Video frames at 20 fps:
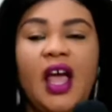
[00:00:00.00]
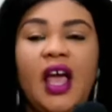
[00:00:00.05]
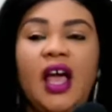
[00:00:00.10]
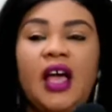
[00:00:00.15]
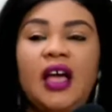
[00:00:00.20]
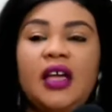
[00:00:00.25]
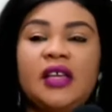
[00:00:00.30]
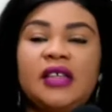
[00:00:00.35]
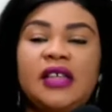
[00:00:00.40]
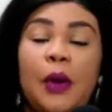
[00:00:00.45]

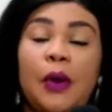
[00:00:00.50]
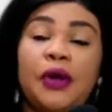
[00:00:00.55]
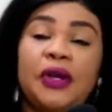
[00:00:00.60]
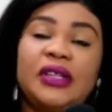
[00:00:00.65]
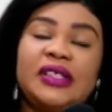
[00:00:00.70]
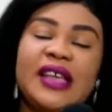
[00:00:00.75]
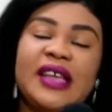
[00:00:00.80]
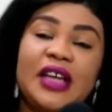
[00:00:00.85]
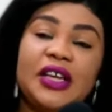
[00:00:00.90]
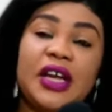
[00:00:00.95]
So I want
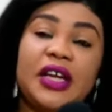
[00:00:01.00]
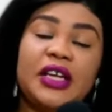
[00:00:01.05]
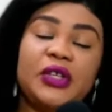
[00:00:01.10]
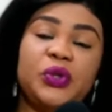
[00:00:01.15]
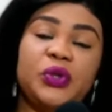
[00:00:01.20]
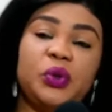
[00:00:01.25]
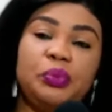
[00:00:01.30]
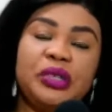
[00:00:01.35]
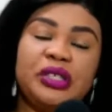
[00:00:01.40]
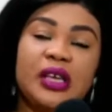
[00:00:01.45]
to tell you a
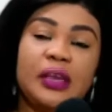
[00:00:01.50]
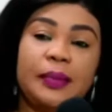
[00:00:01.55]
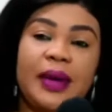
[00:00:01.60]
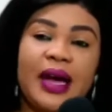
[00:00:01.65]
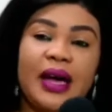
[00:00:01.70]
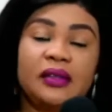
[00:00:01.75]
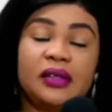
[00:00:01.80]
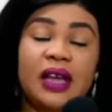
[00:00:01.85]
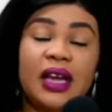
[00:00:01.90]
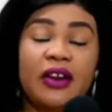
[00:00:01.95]
little bit
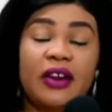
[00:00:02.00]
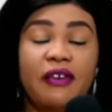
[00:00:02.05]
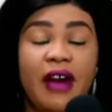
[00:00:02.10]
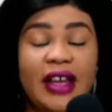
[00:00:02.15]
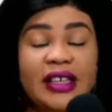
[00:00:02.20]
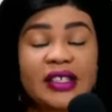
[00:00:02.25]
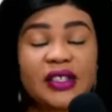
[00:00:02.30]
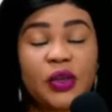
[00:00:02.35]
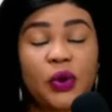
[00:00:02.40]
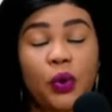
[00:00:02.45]
about
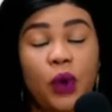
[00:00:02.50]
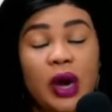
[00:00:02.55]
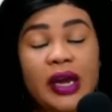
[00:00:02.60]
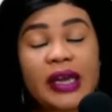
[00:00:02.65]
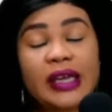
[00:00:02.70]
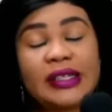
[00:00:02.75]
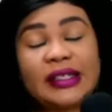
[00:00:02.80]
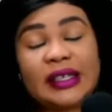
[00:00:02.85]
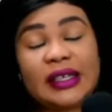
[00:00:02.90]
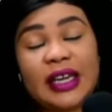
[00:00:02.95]
Christ the Rock
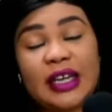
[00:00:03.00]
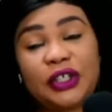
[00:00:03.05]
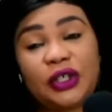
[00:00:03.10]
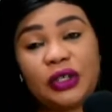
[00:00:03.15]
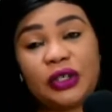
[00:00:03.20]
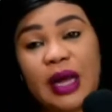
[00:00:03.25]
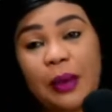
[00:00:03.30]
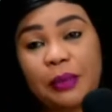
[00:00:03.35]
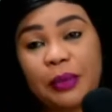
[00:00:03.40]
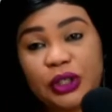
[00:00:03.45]

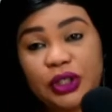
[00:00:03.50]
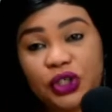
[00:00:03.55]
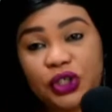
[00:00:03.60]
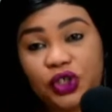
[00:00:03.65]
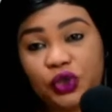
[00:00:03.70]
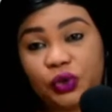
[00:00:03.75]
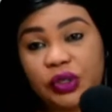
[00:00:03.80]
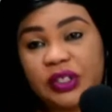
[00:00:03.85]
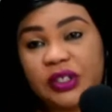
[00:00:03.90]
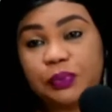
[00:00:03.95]
International
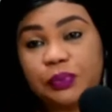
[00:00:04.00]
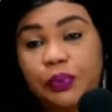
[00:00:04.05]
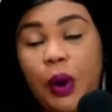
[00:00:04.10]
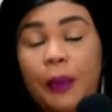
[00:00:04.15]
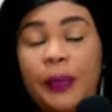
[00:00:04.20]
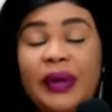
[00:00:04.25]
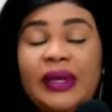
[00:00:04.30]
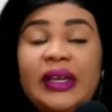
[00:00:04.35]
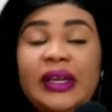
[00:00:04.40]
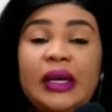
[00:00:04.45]
Ministries,
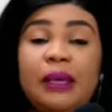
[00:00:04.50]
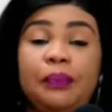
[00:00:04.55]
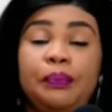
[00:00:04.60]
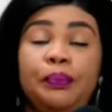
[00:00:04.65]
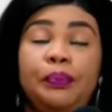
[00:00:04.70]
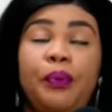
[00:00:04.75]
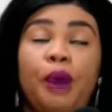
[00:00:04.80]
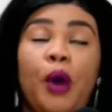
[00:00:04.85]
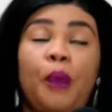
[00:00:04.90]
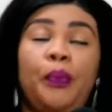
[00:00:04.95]

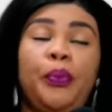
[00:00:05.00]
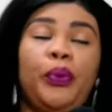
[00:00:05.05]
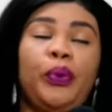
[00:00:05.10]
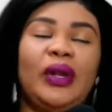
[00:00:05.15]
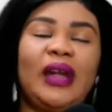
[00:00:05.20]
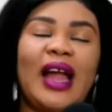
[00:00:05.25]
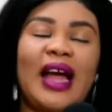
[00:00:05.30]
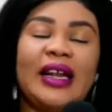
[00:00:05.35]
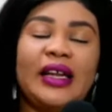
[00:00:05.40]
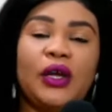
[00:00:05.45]

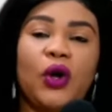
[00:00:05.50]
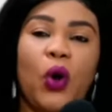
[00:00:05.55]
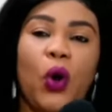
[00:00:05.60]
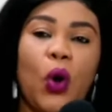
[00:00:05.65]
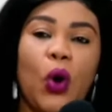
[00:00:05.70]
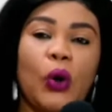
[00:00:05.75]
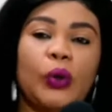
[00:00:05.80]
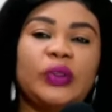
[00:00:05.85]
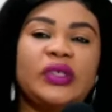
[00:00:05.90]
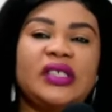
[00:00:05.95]
popularly
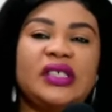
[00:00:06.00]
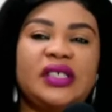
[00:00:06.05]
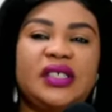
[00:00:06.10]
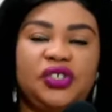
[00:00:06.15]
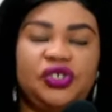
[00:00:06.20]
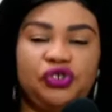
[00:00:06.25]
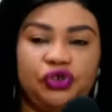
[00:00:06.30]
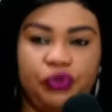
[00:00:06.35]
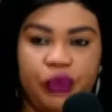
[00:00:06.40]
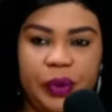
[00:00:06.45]
called
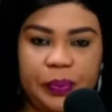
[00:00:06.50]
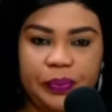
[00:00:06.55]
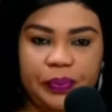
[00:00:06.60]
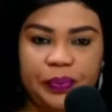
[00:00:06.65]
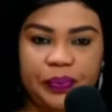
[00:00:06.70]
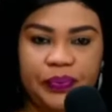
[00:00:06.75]
CTRIM.